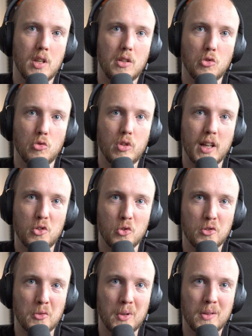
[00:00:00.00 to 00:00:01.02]
need to get
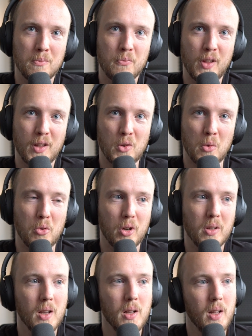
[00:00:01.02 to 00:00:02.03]
used to it at some point.